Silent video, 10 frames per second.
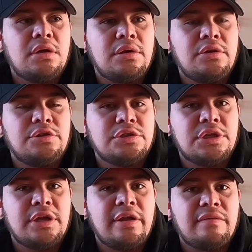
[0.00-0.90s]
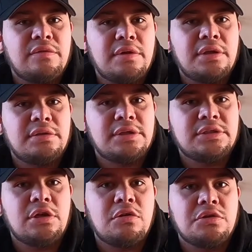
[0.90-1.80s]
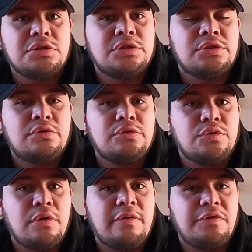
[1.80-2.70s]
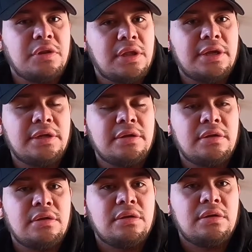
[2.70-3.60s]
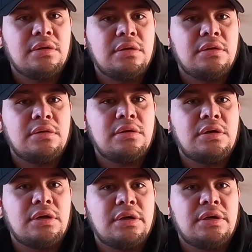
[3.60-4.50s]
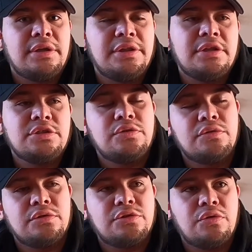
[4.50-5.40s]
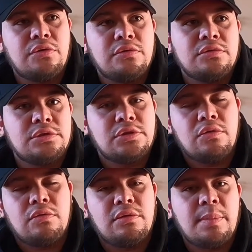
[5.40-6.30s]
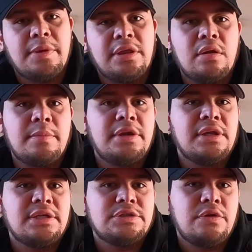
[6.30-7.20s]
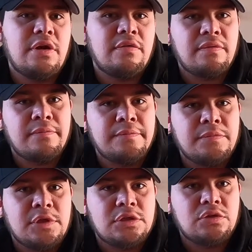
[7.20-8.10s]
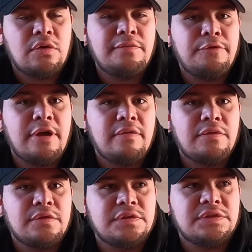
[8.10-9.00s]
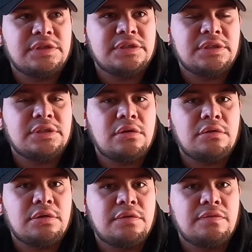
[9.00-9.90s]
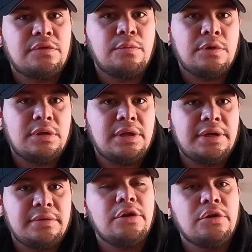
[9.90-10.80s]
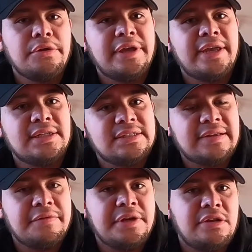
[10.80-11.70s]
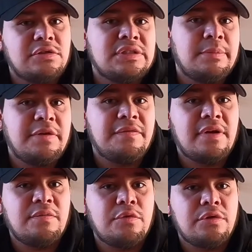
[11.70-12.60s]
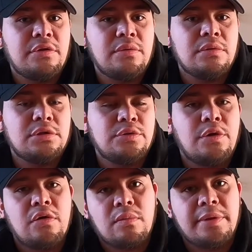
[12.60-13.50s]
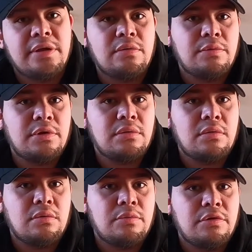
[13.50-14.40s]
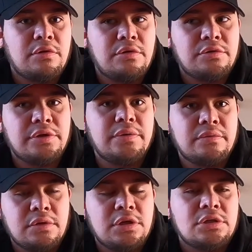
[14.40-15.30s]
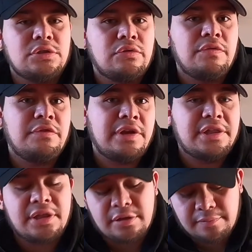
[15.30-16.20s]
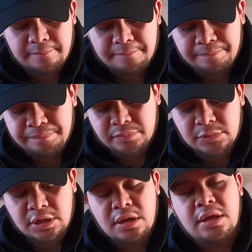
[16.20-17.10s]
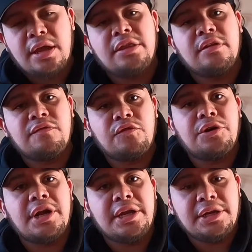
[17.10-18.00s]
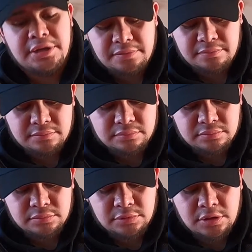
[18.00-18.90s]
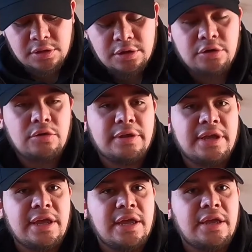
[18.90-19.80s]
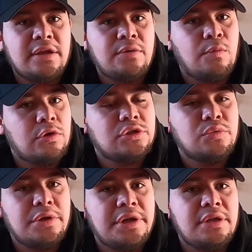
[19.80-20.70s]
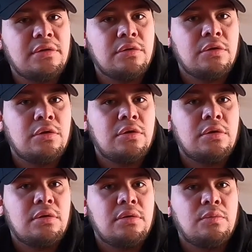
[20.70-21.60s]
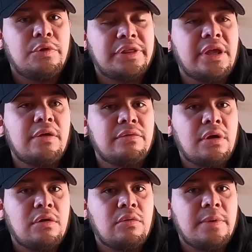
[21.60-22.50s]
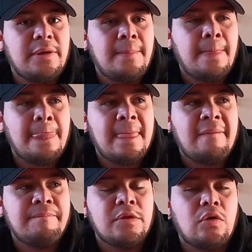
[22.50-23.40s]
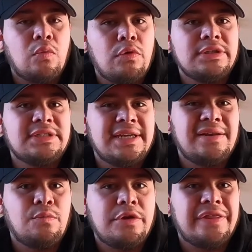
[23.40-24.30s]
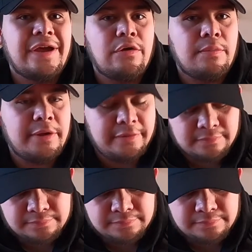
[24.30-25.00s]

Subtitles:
you're just gonna have to add $10 to every line, and then to the total. So depending on how many lines you have. So if you have the $60 for 1 line, now you're looking at $70 or $75, whether you want to do autopay or whether you don't. So don't forget that. And then for $90, you're looking at $120 without autopay or $110 with autopay.